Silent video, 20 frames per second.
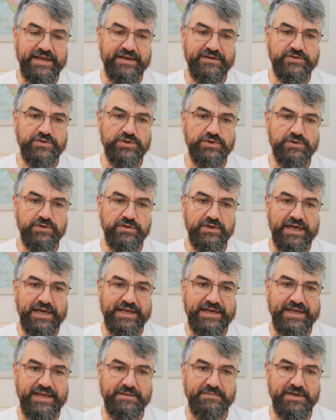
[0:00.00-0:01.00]
to
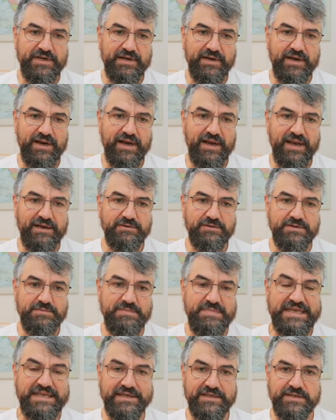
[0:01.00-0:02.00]
enable Cloud
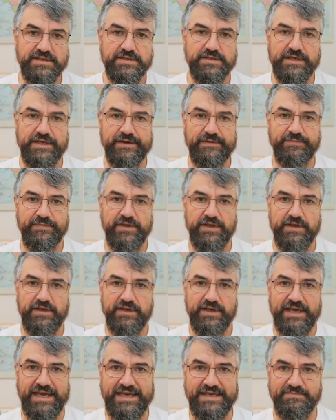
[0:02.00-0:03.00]
Build
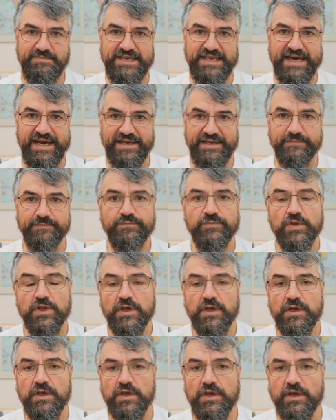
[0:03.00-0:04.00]
API.
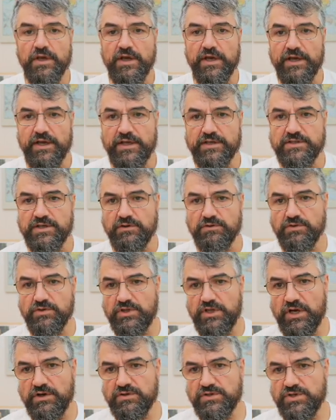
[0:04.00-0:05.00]
So
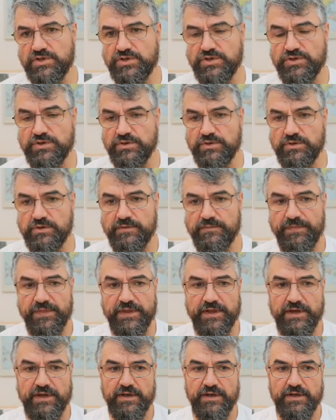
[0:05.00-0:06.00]
those two
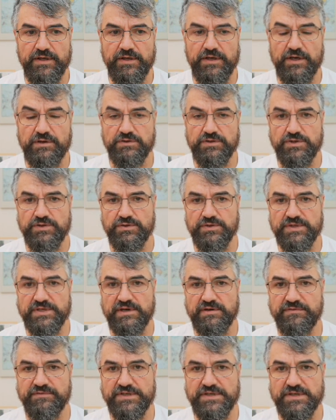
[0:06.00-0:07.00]

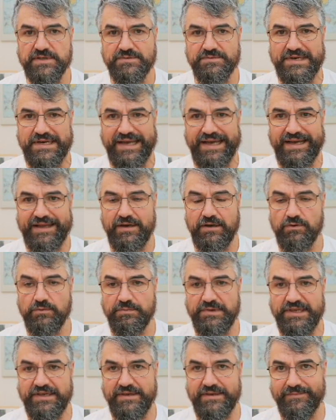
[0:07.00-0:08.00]
services will allow
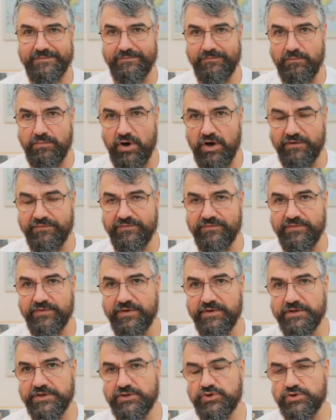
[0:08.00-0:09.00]
me both
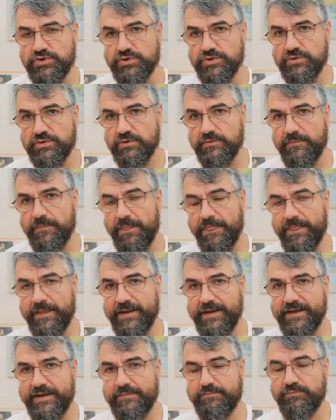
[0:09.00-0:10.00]
to
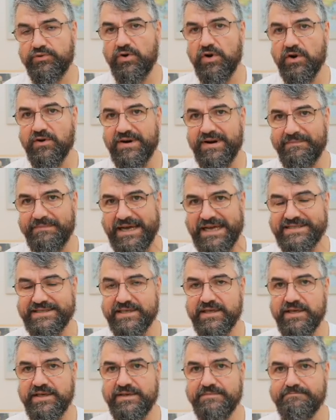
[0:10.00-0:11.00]

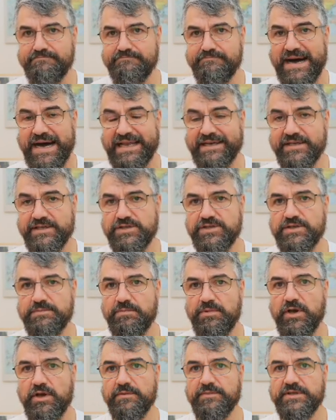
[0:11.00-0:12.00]
programmatically manage
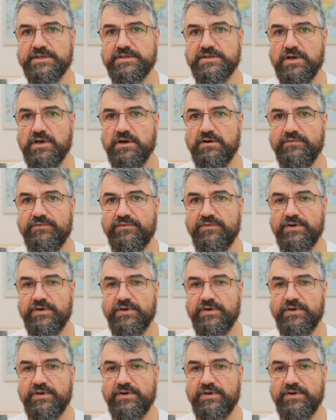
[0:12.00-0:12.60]
deployment of